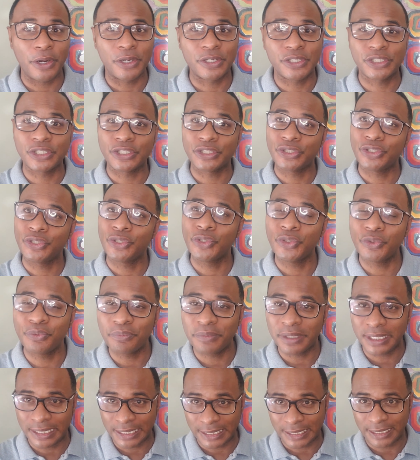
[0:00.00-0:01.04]
person to
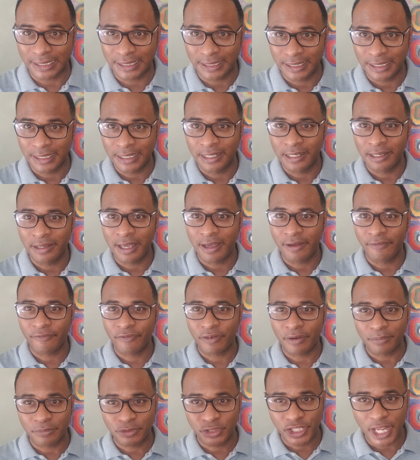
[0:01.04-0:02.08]
me
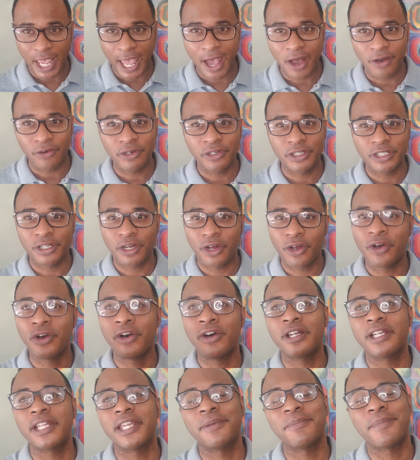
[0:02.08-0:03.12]
from childhood
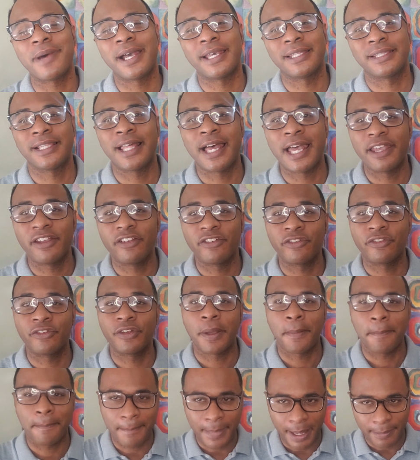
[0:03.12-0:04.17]
on in my life,
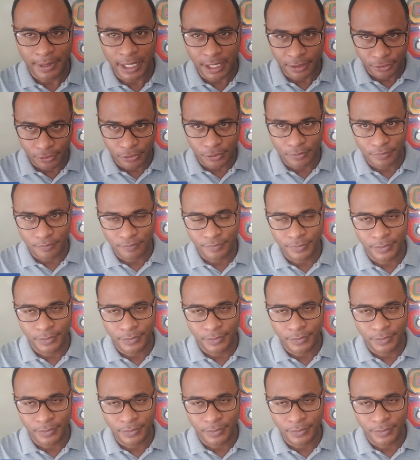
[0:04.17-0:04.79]
my mother.